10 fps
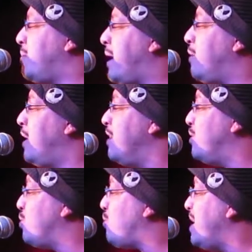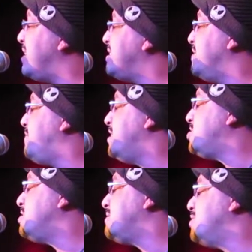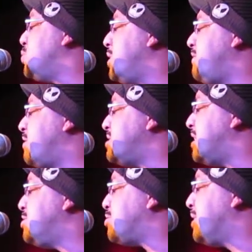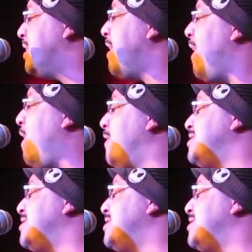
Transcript: about the greatest inventions of the 21st century, all the